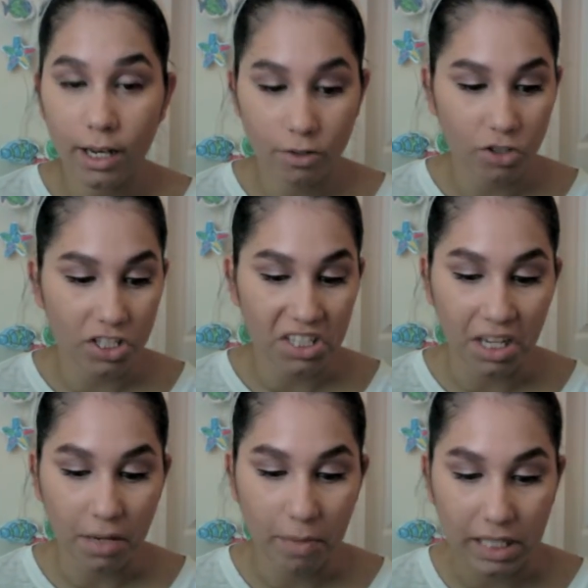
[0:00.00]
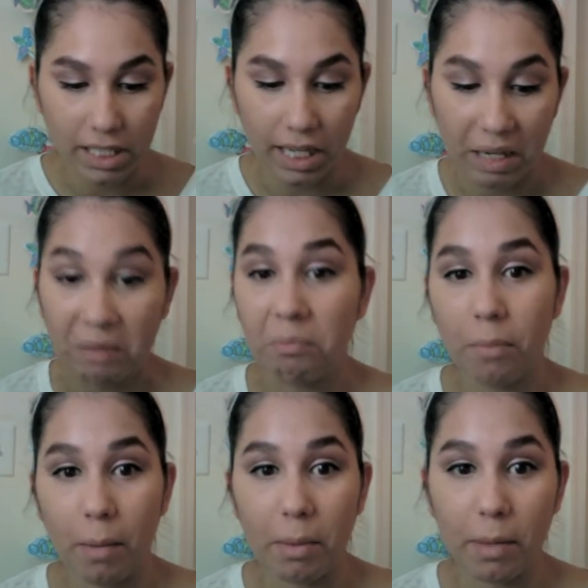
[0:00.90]
It's just like basic
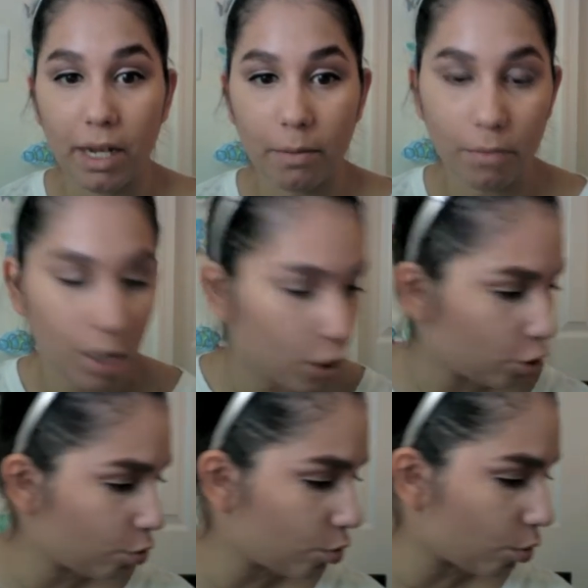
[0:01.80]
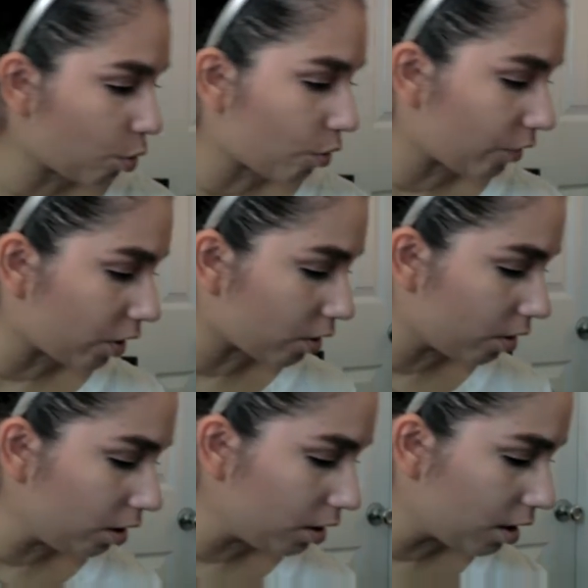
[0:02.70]
mommy makeup tutorial.